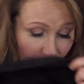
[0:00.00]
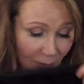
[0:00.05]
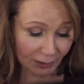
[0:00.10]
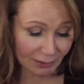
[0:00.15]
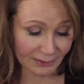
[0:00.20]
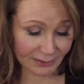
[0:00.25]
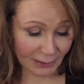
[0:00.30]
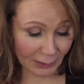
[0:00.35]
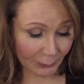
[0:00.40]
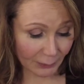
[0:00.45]
going to
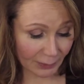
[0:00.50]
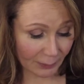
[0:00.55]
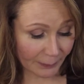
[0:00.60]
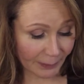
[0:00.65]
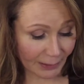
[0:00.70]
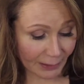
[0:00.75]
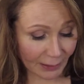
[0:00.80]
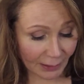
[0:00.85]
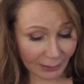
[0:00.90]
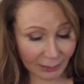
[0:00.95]
start with the
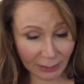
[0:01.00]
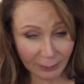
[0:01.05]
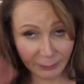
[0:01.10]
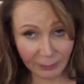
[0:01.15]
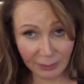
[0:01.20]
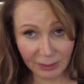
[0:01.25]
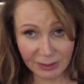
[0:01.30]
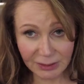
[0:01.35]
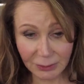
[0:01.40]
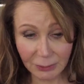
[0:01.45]
bag, and I'm
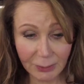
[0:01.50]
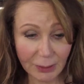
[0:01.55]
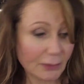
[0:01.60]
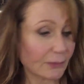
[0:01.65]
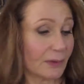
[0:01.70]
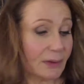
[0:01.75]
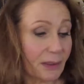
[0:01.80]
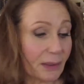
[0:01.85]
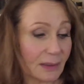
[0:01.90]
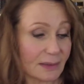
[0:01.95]
going to show you
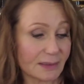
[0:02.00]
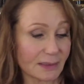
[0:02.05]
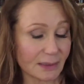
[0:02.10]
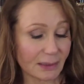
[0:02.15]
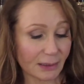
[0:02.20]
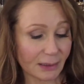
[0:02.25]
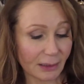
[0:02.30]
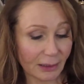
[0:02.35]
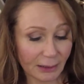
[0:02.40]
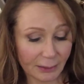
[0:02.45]
everything that's in the
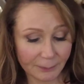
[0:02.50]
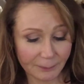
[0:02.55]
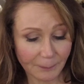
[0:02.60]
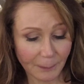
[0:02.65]
kit.